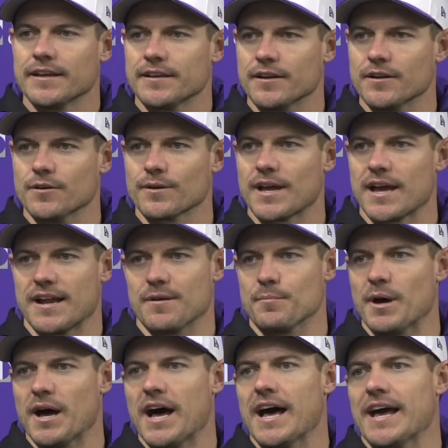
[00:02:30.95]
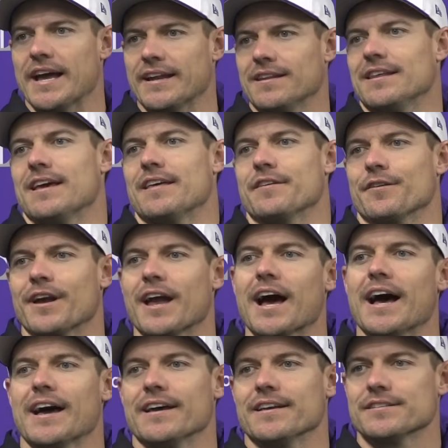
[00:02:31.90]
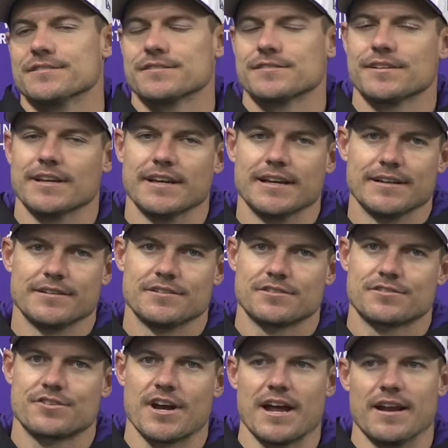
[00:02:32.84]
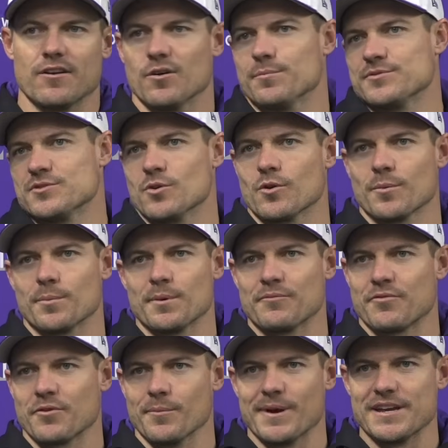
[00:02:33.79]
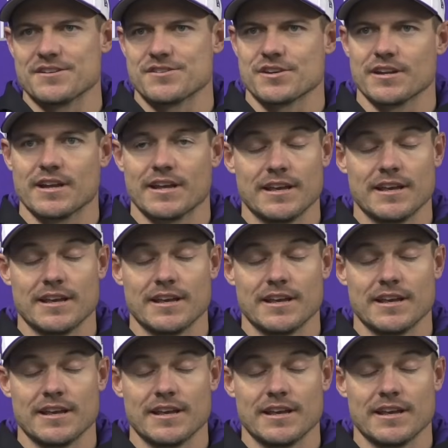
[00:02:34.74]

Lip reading: you know, kind of behind the other guys, just trying to absorb information.